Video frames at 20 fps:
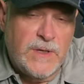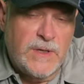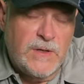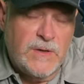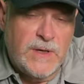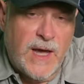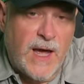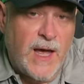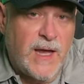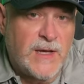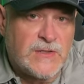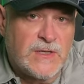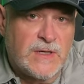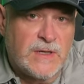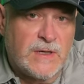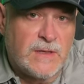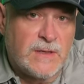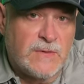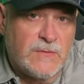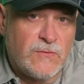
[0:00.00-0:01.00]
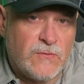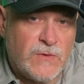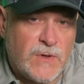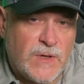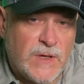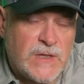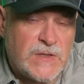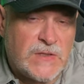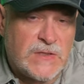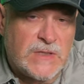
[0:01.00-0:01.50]
you guys can
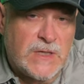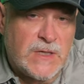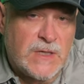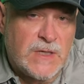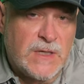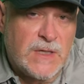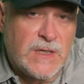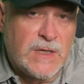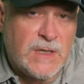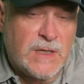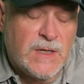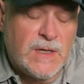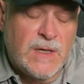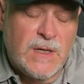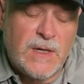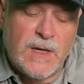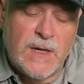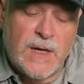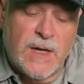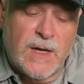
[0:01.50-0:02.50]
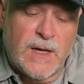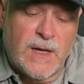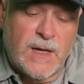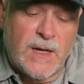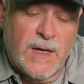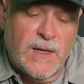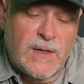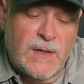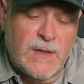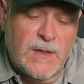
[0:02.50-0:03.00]
really see
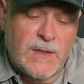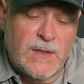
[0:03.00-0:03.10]
uh,